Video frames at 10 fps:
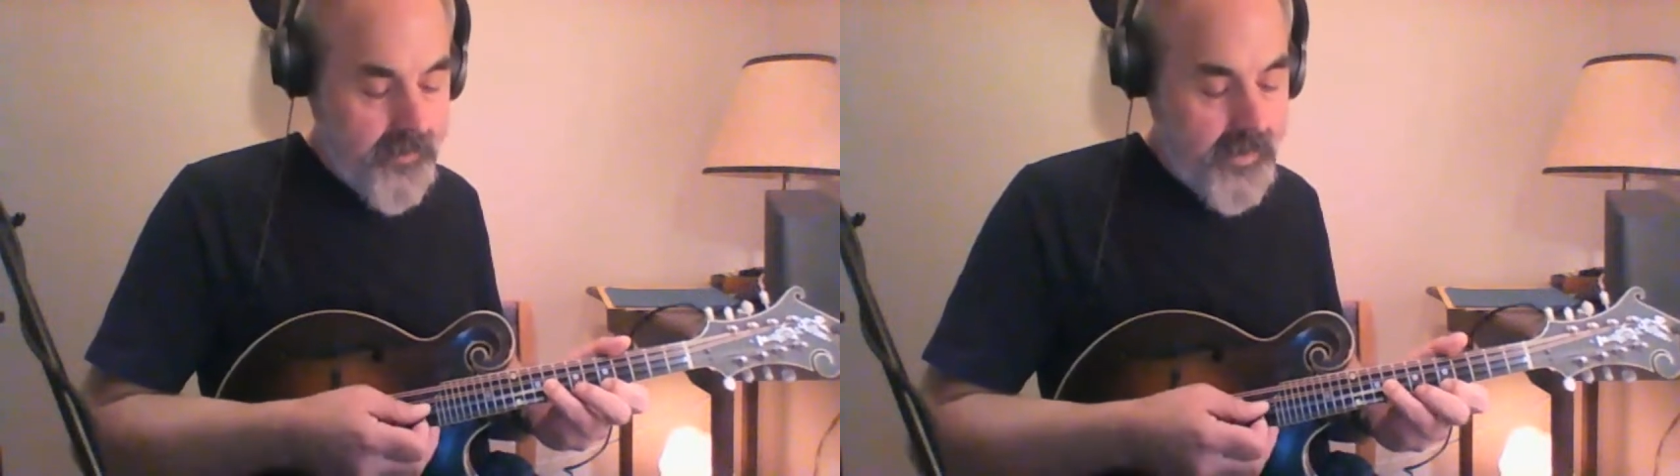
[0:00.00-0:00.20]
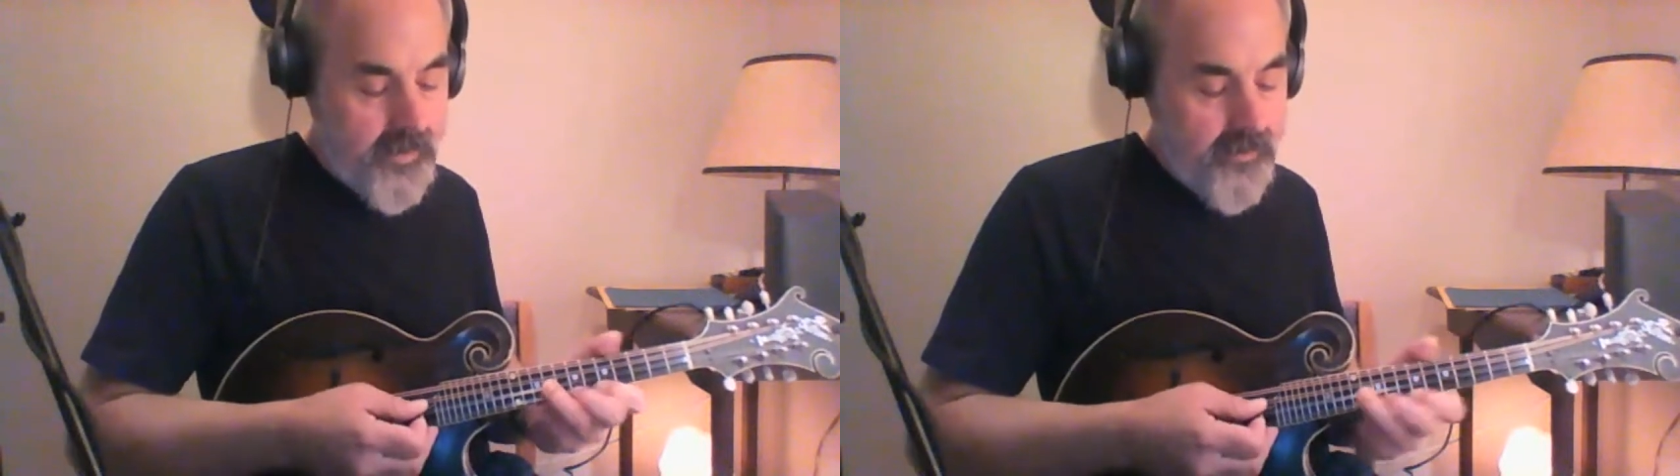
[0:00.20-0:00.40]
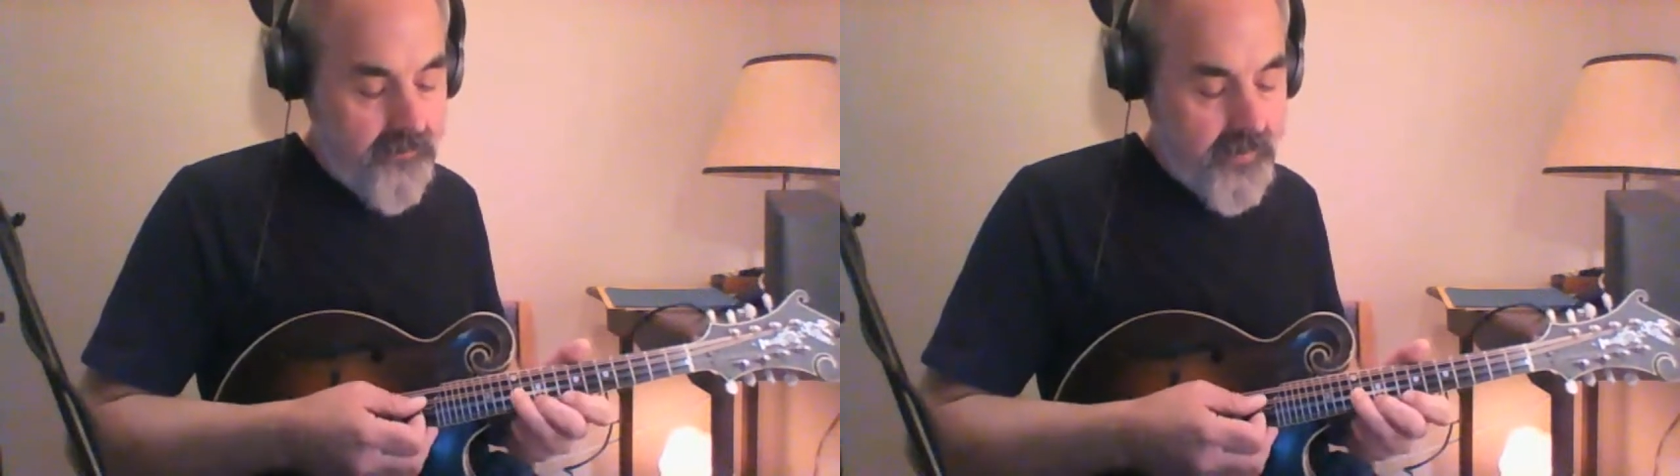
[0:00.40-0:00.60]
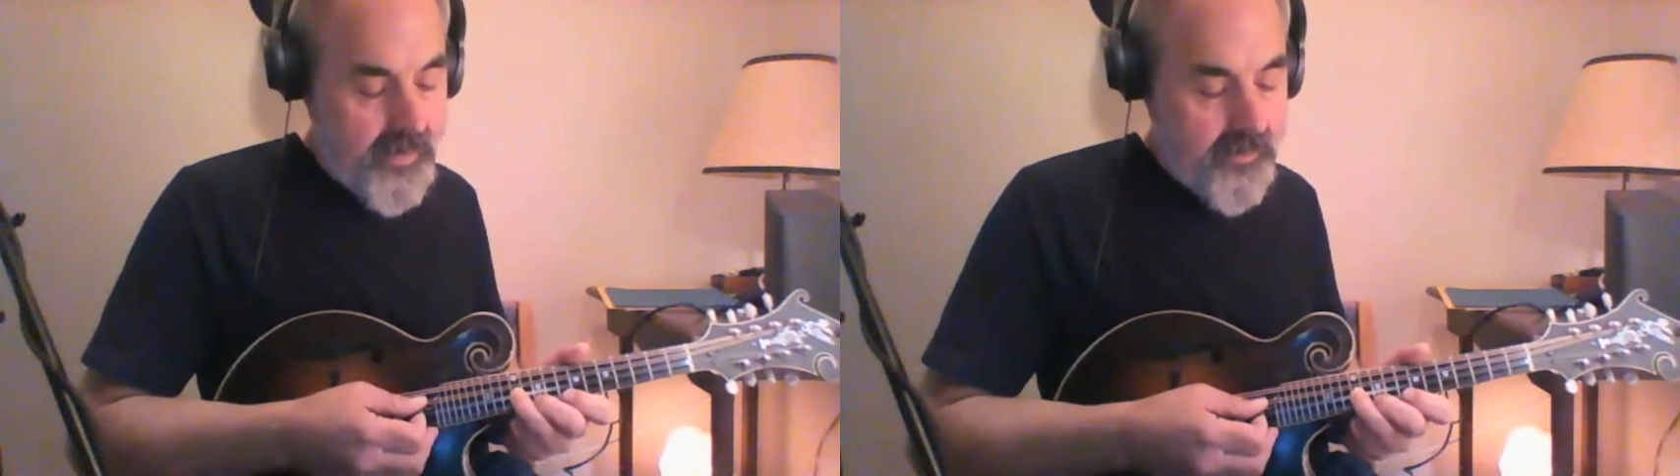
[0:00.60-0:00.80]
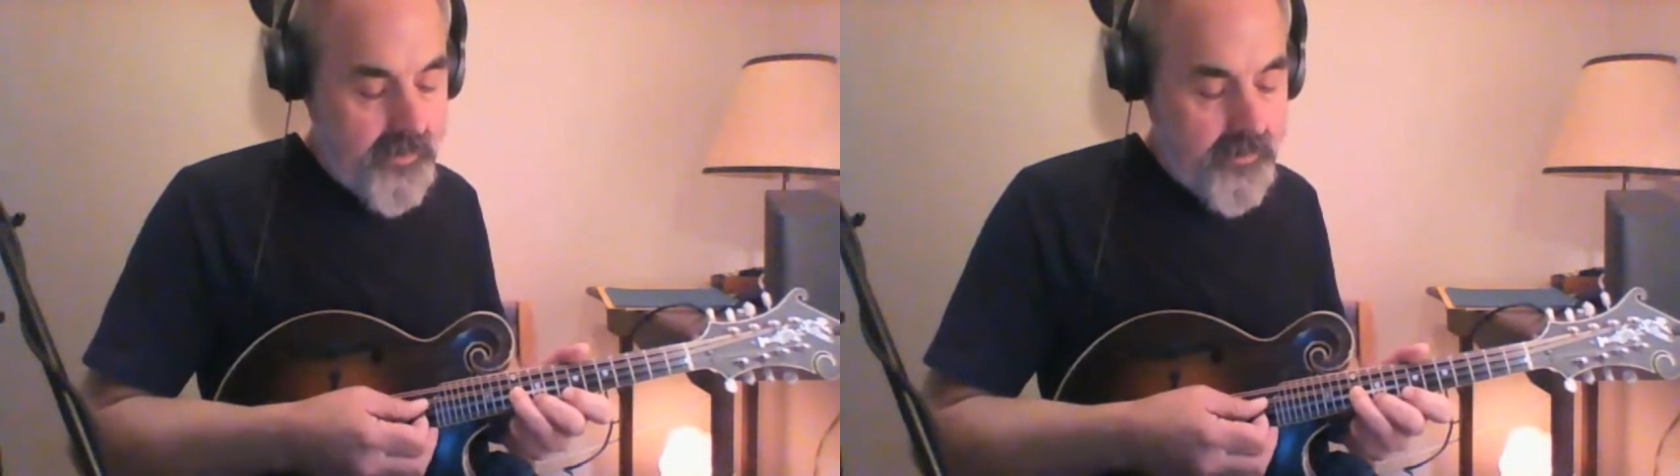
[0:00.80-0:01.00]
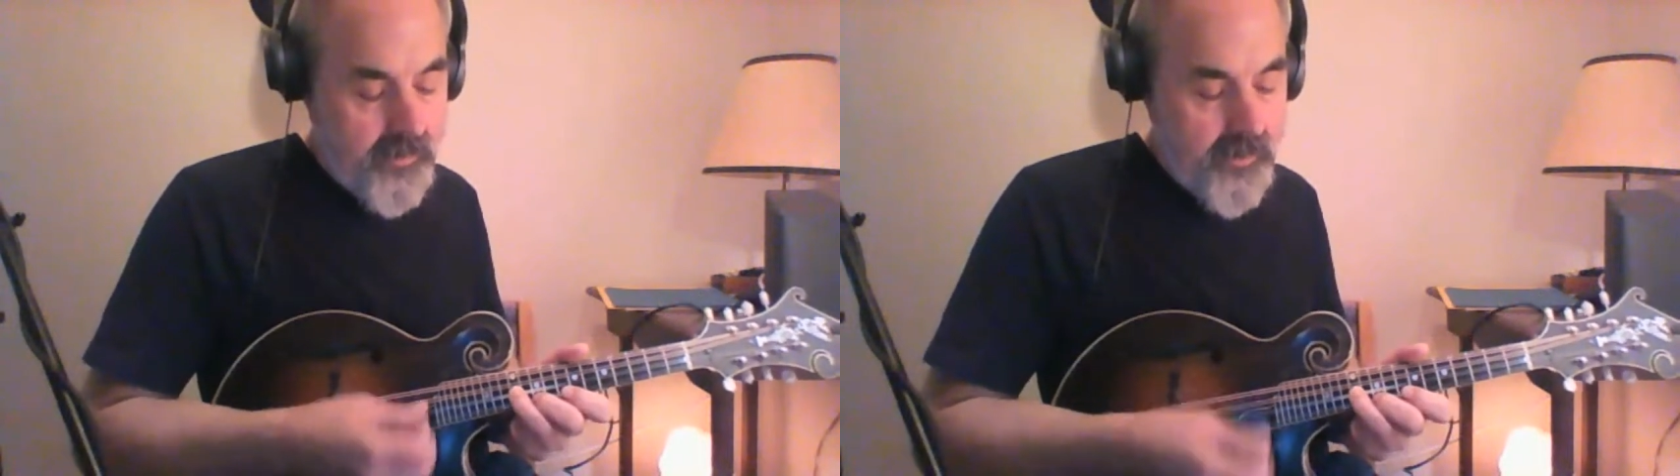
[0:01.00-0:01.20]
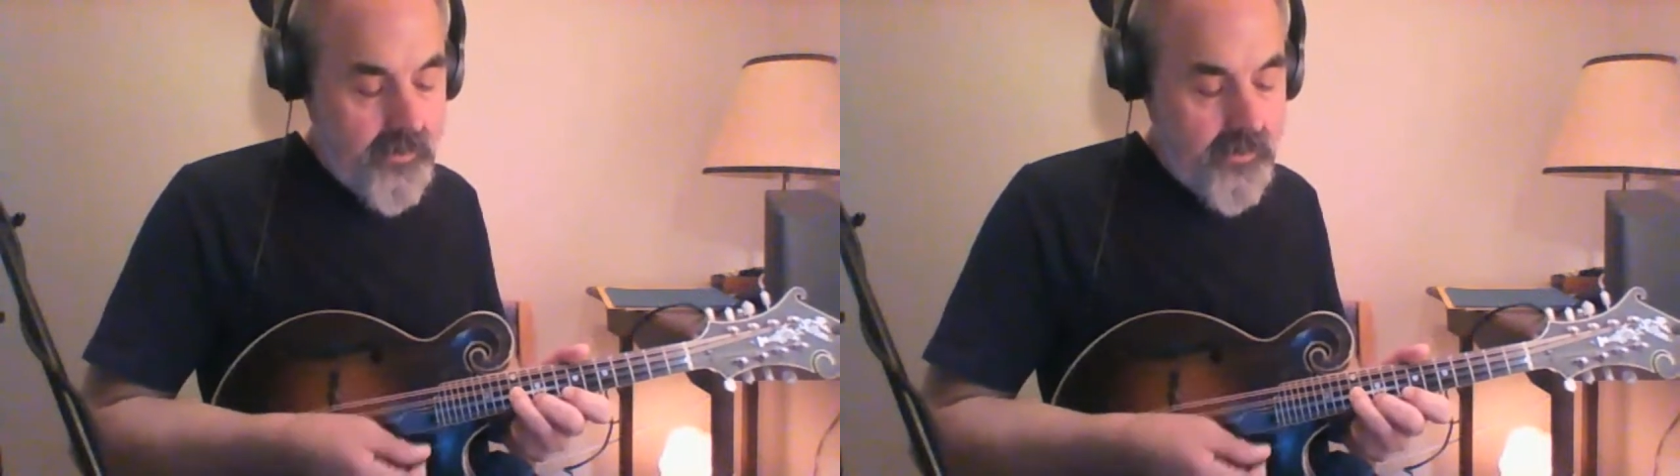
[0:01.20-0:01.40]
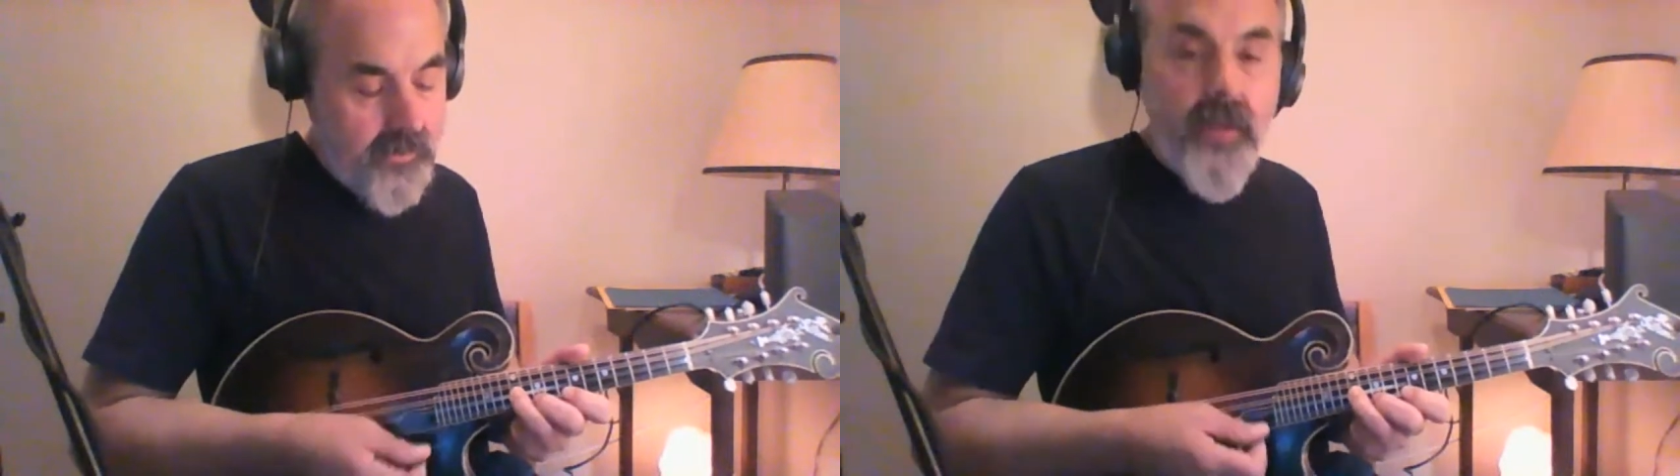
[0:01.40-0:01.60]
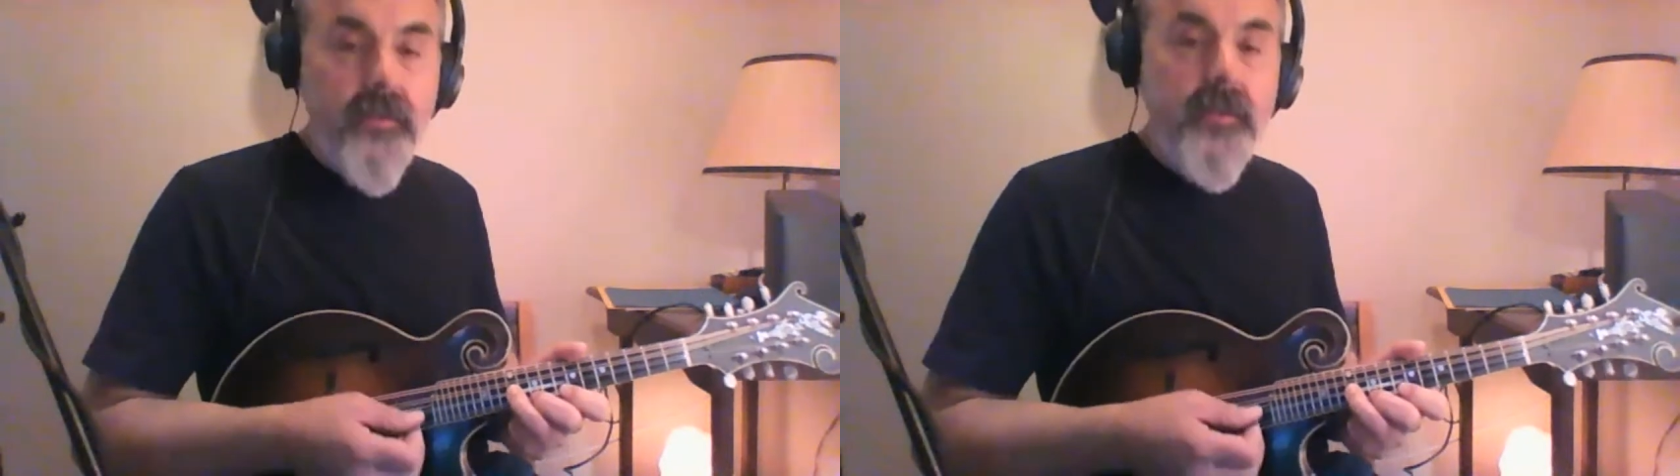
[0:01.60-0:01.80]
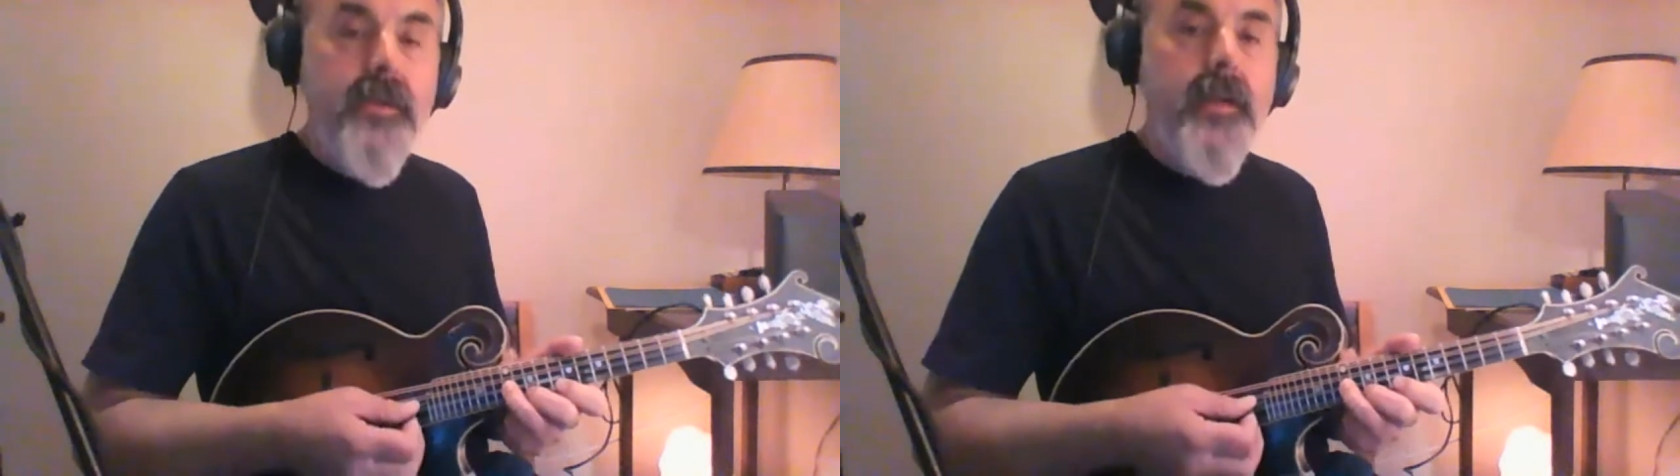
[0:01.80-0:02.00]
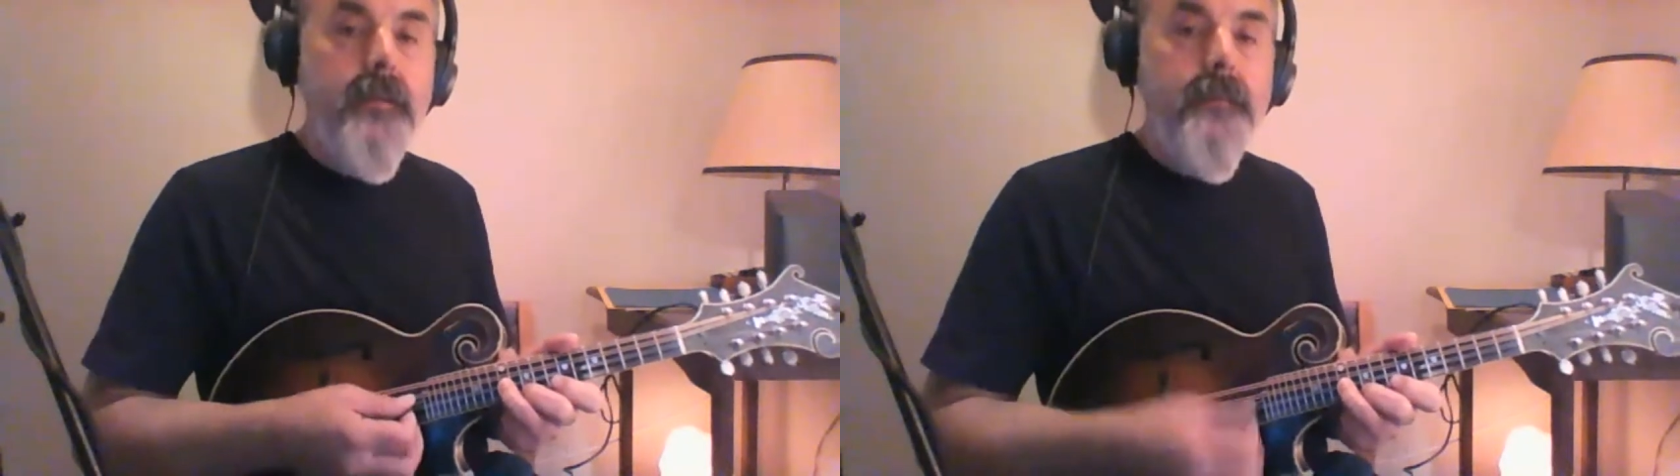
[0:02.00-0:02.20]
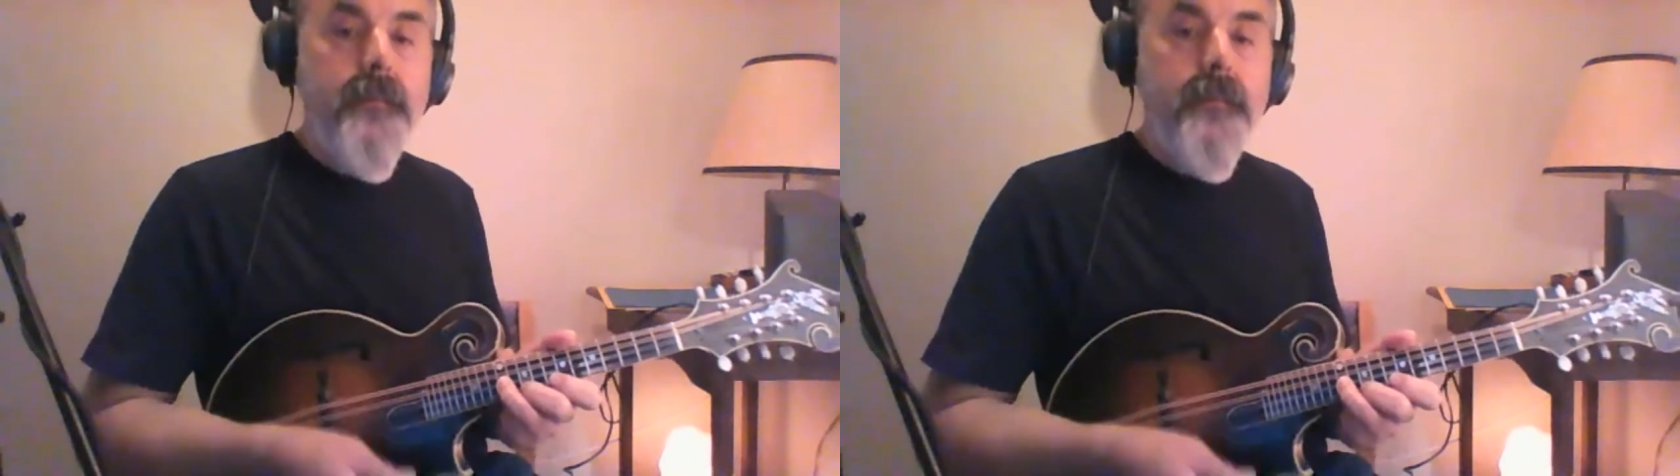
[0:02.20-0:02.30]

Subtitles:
And then finally 12 and 10.